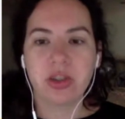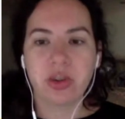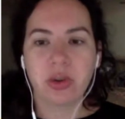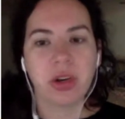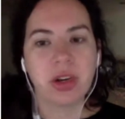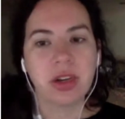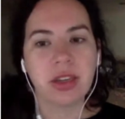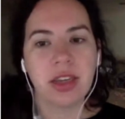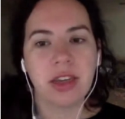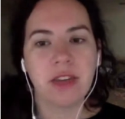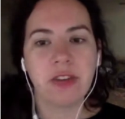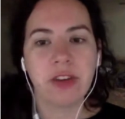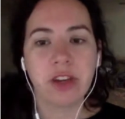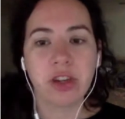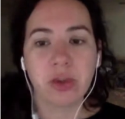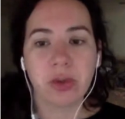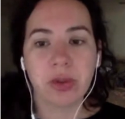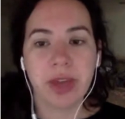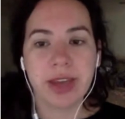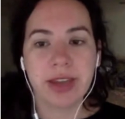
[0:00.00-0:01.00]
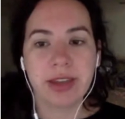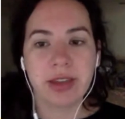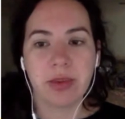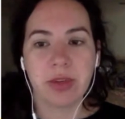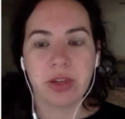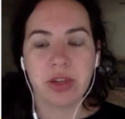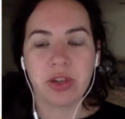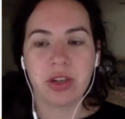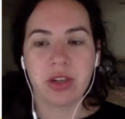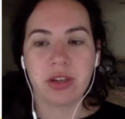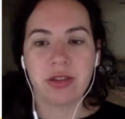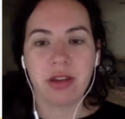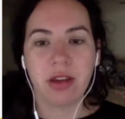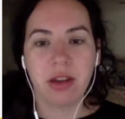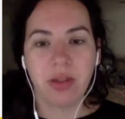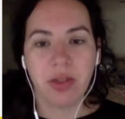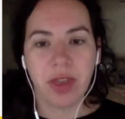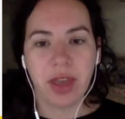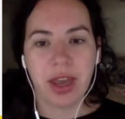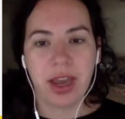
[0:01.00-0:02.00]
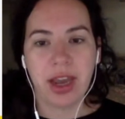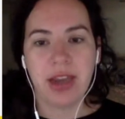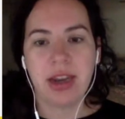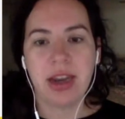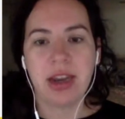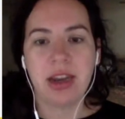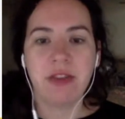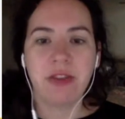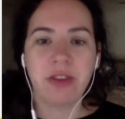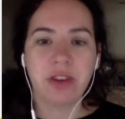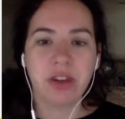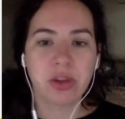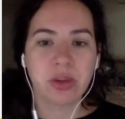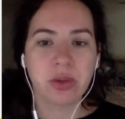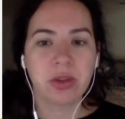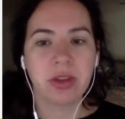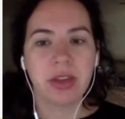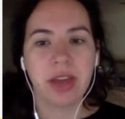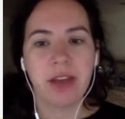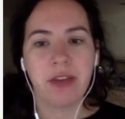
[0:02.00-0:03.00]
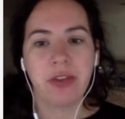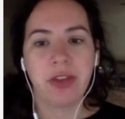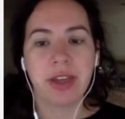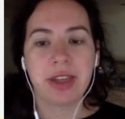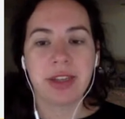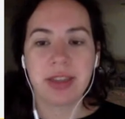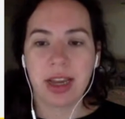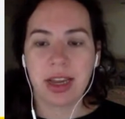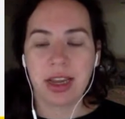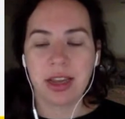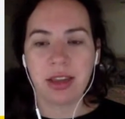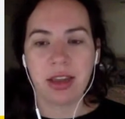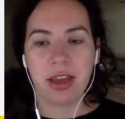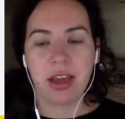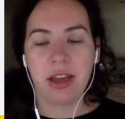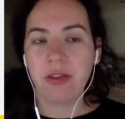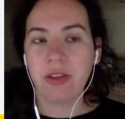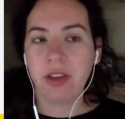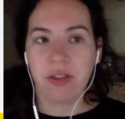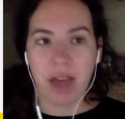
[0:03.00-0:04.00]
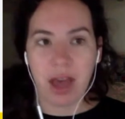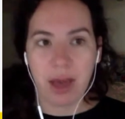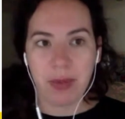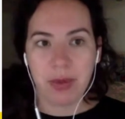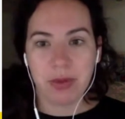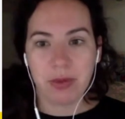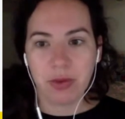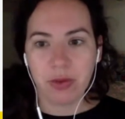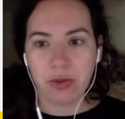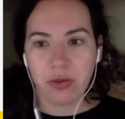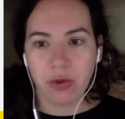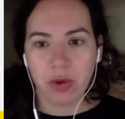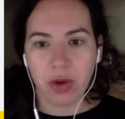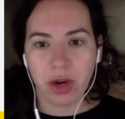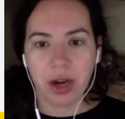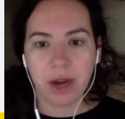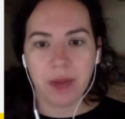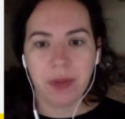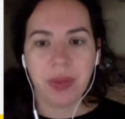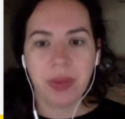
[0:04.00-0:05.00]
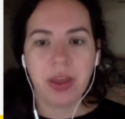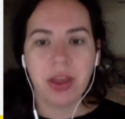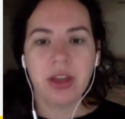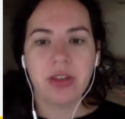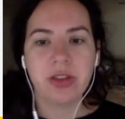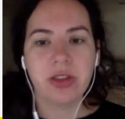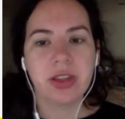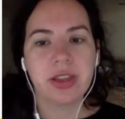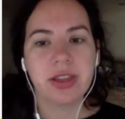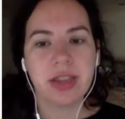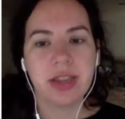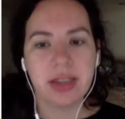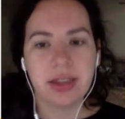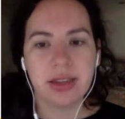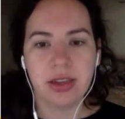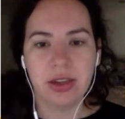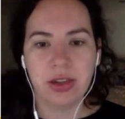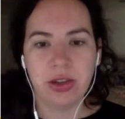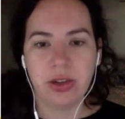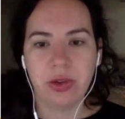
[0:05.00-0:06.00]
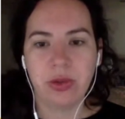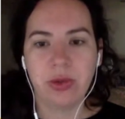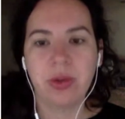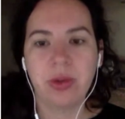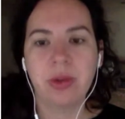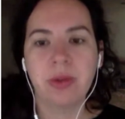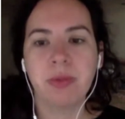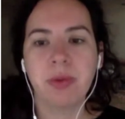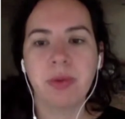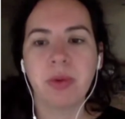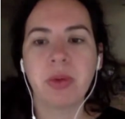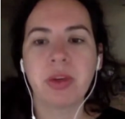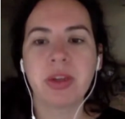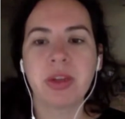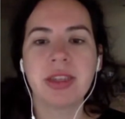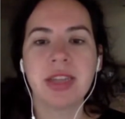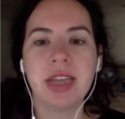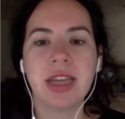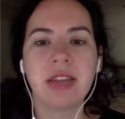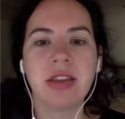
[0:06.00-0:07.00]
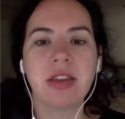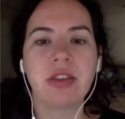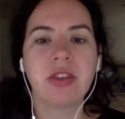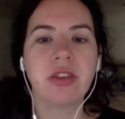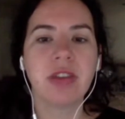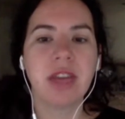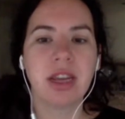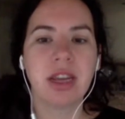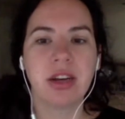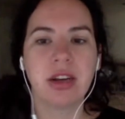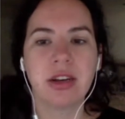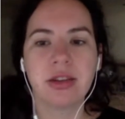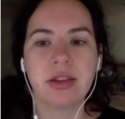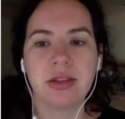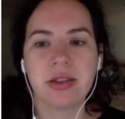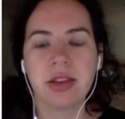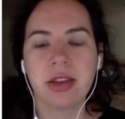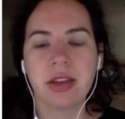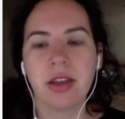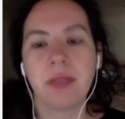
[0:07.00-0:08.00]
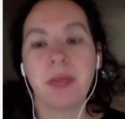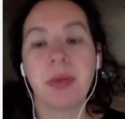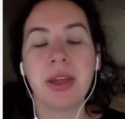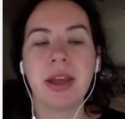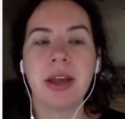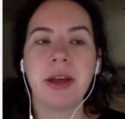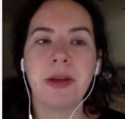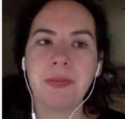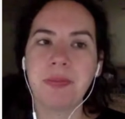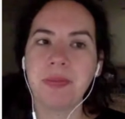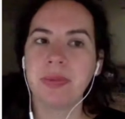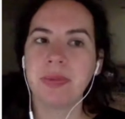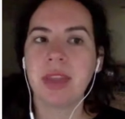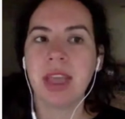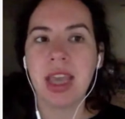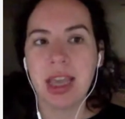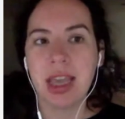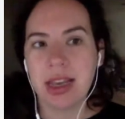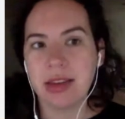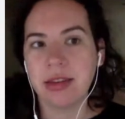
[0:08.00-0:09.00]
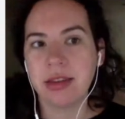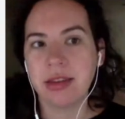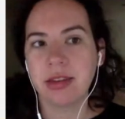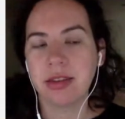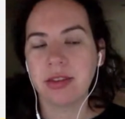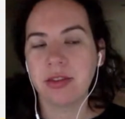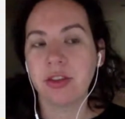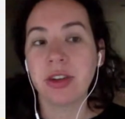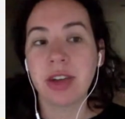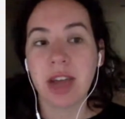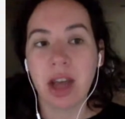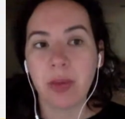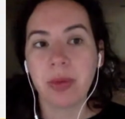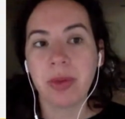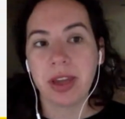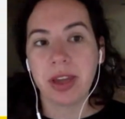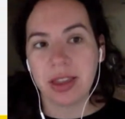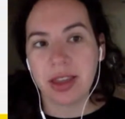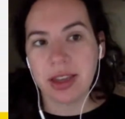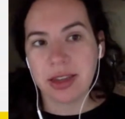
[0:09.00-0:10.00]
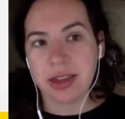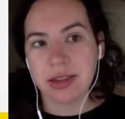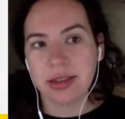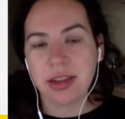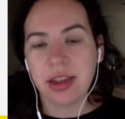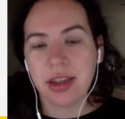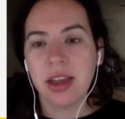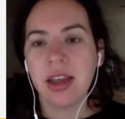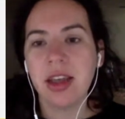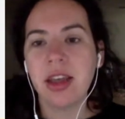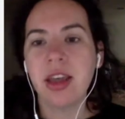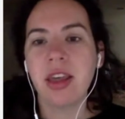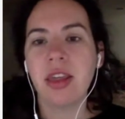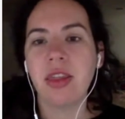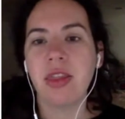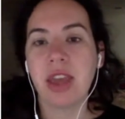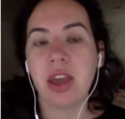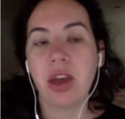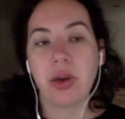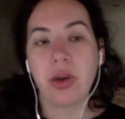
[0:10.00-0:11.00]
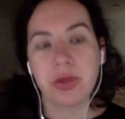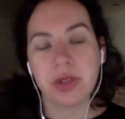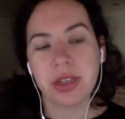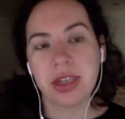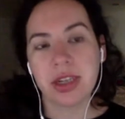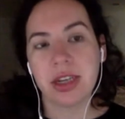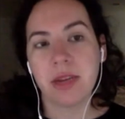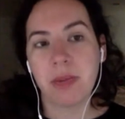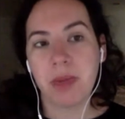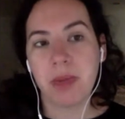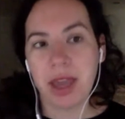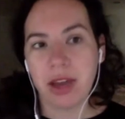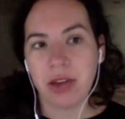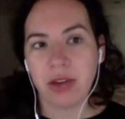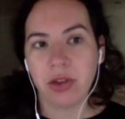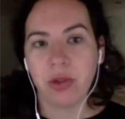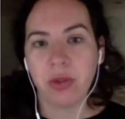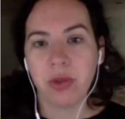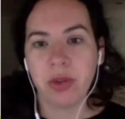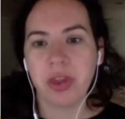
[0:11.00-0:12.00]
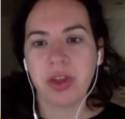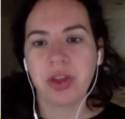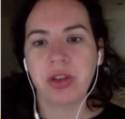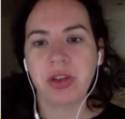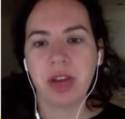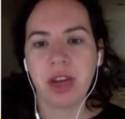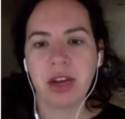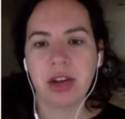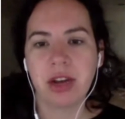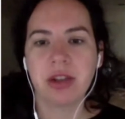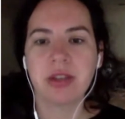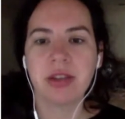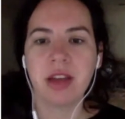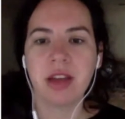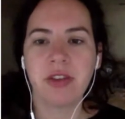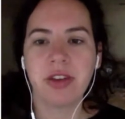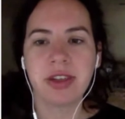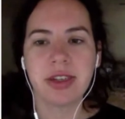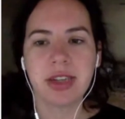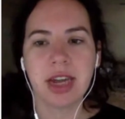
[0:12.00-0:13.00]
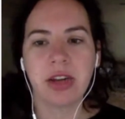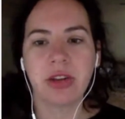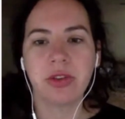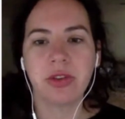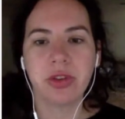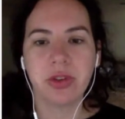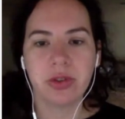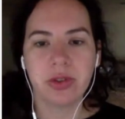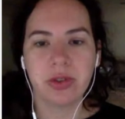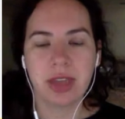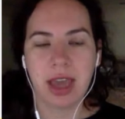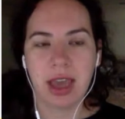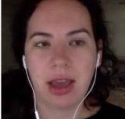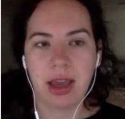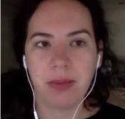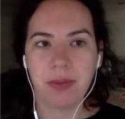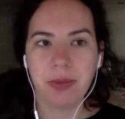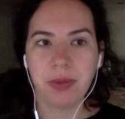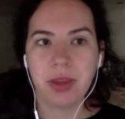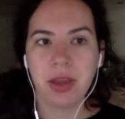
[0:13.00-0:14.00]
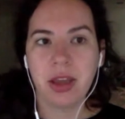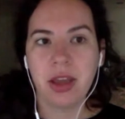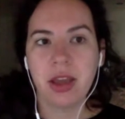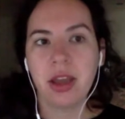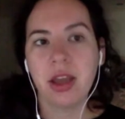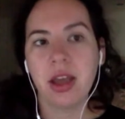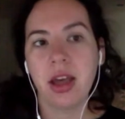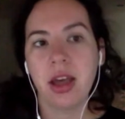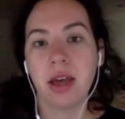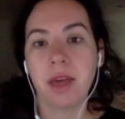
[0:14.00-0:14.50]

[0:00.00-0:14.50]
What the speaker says: Historically, virtual exhibitions online and in virtual life like Second Life have happened before. So this isn't new, but we're seeing the creators, for Now Play This, they hosted a panel with the creators of Untitled Goose Game,